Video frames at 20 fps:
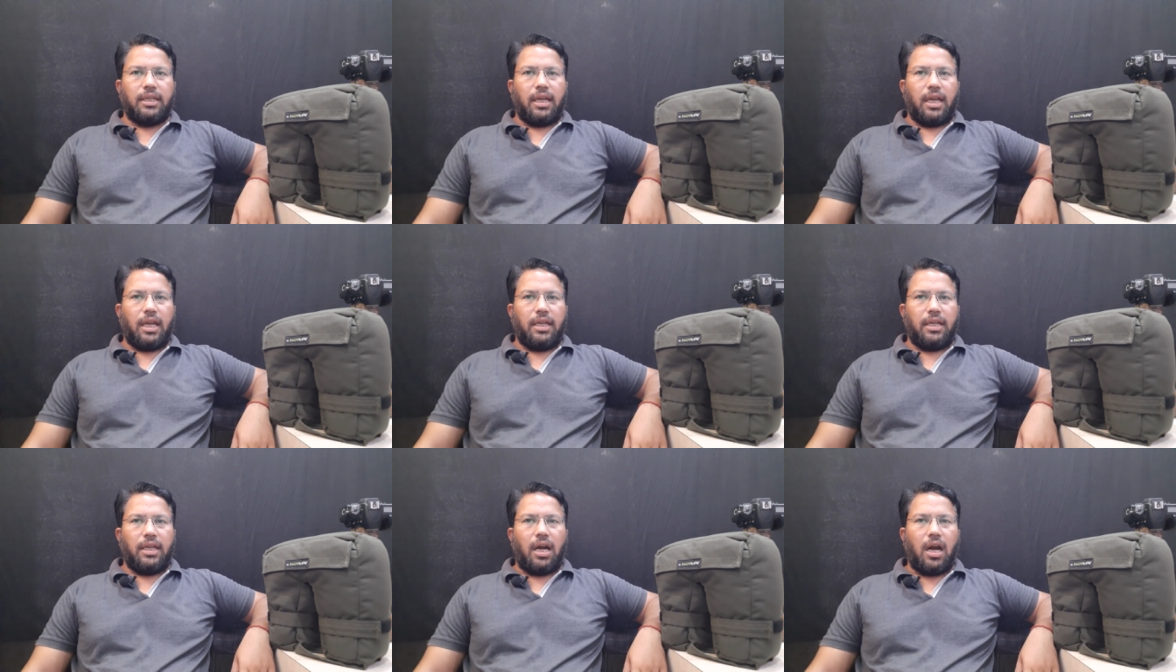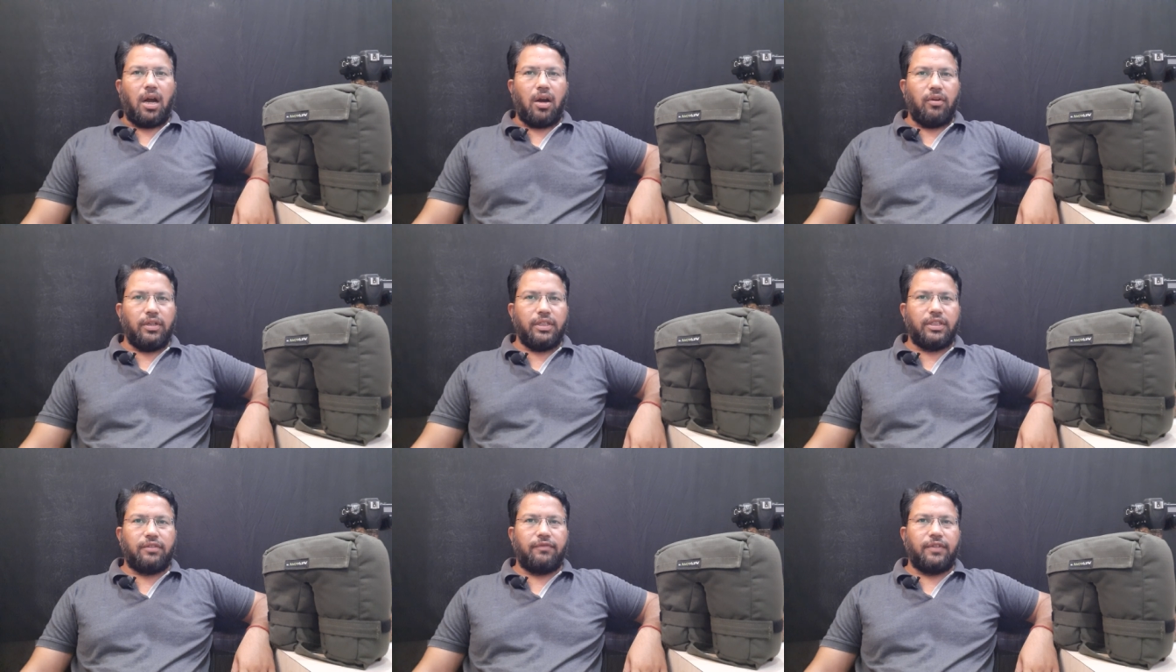and how
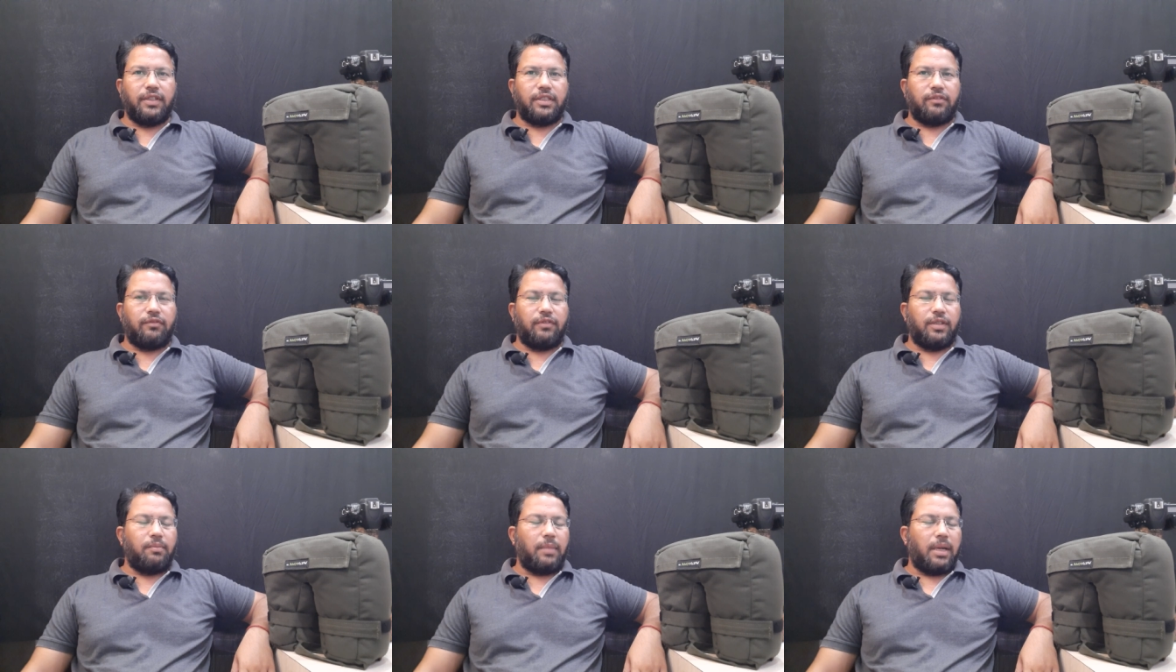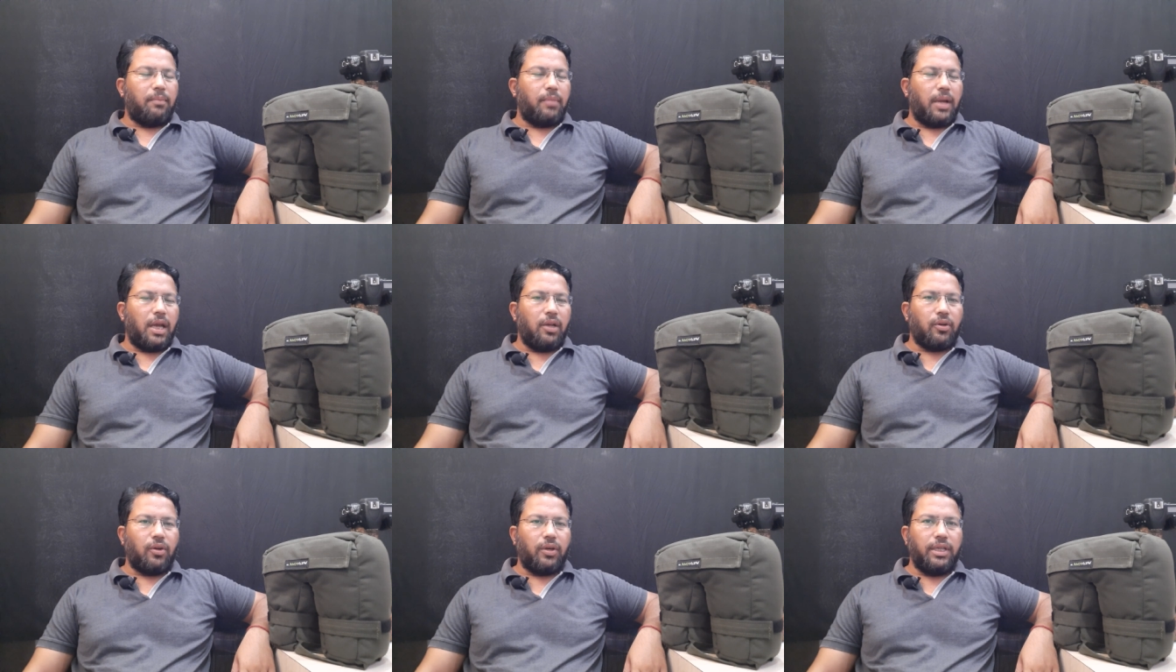it fits with my
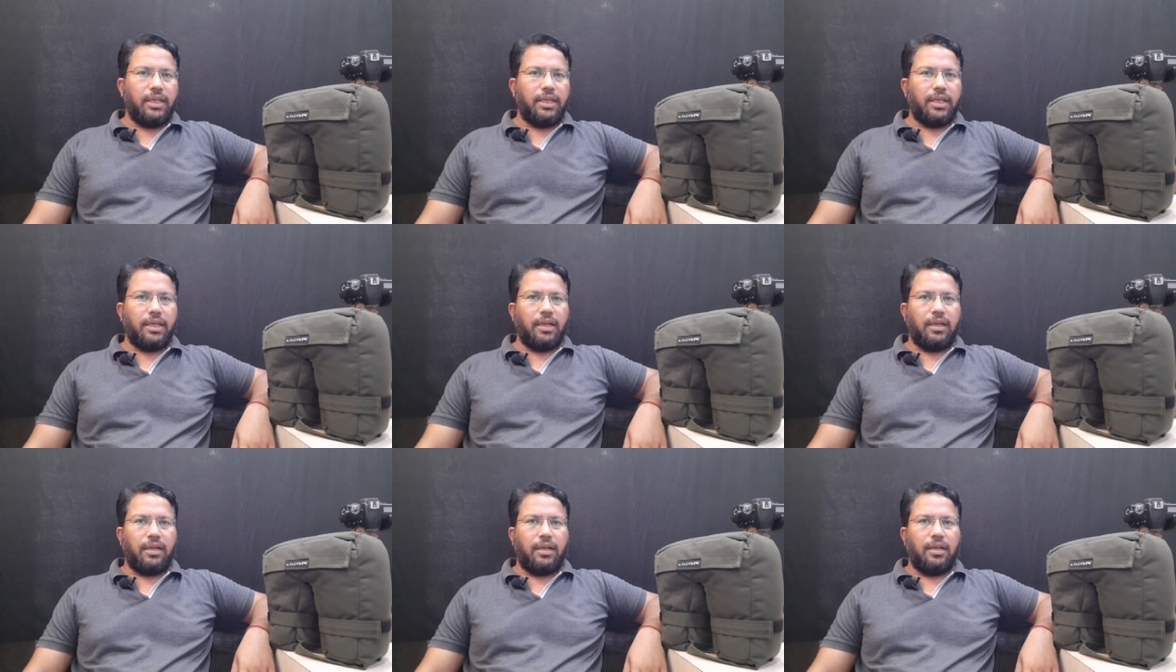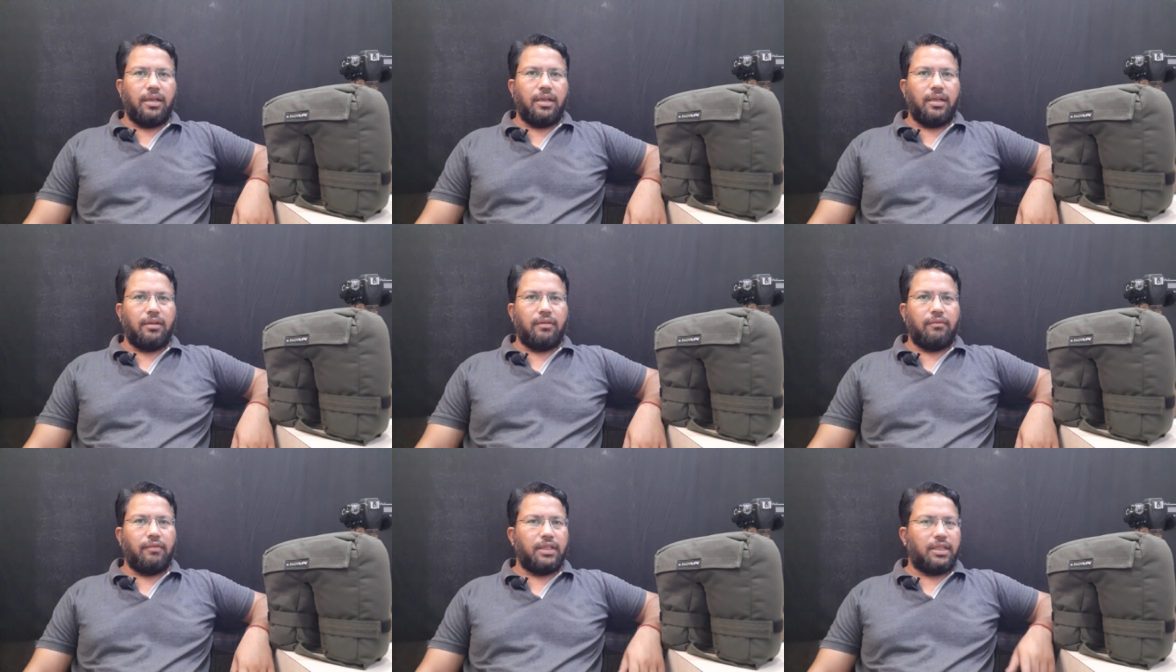balcony grill
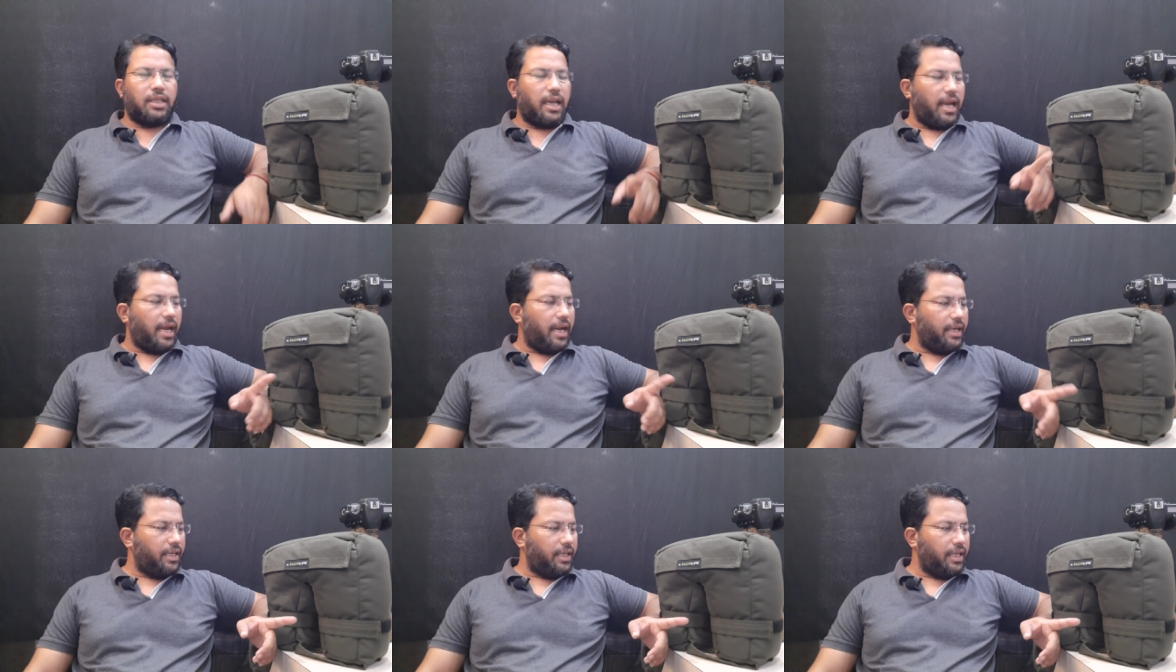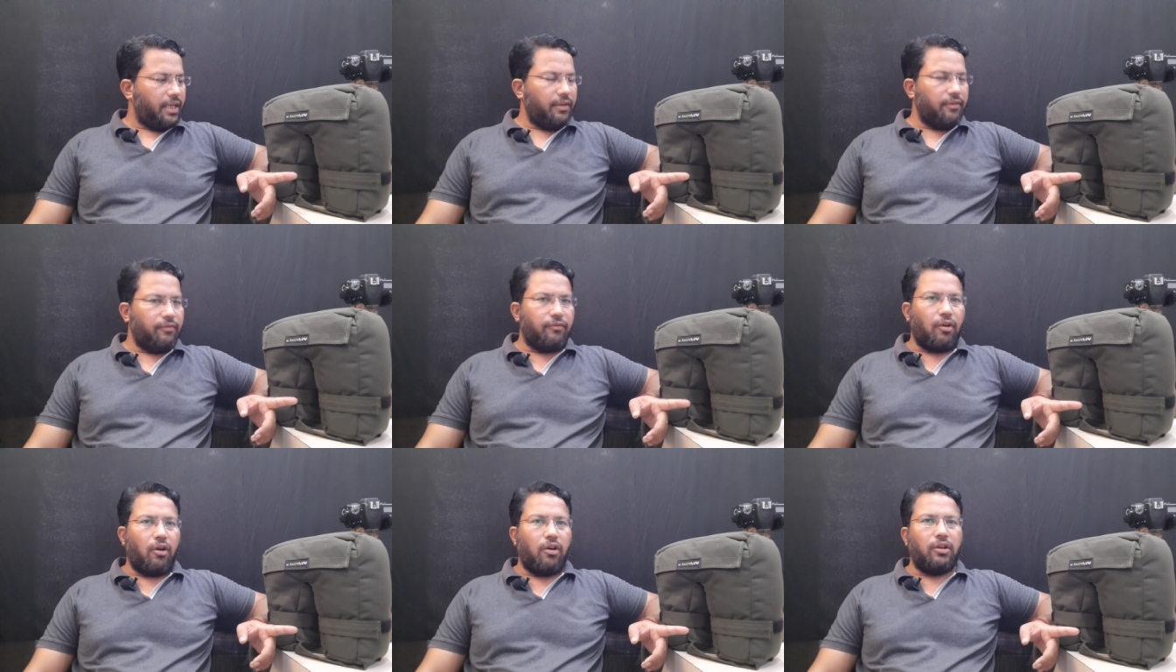with
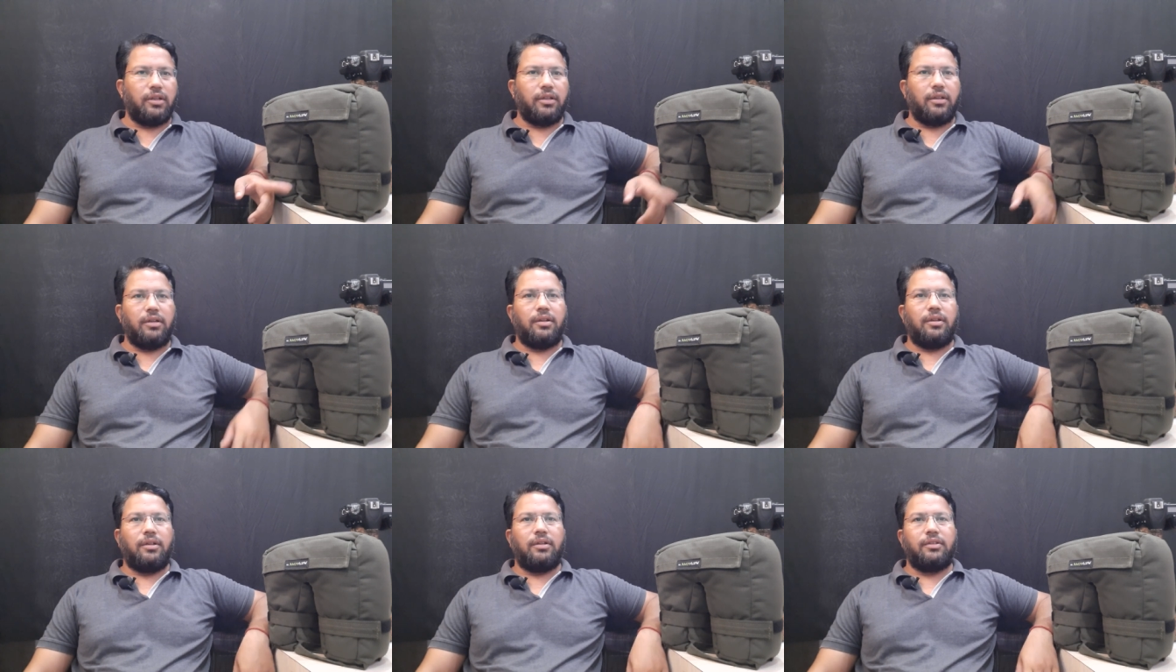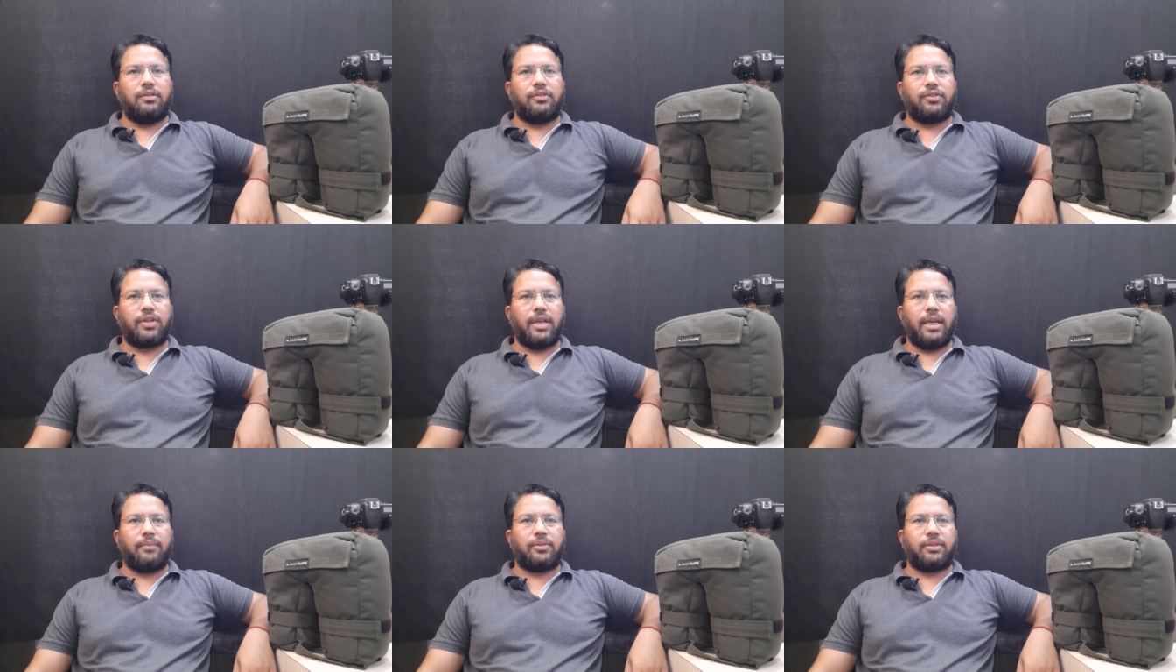anti-fall
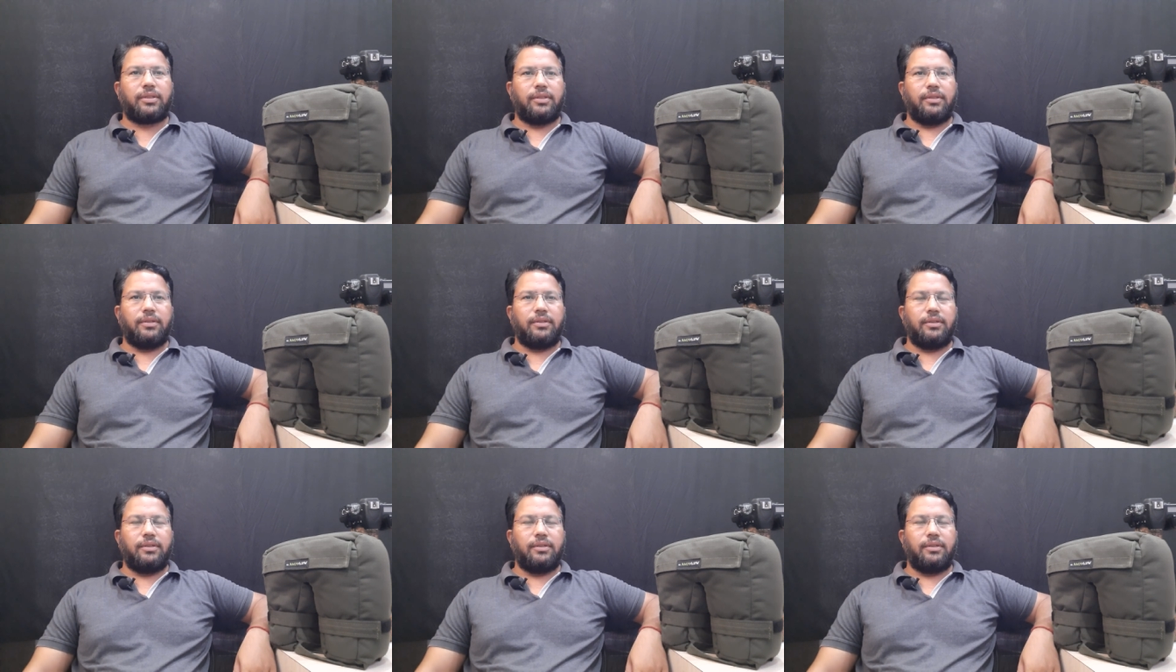straps,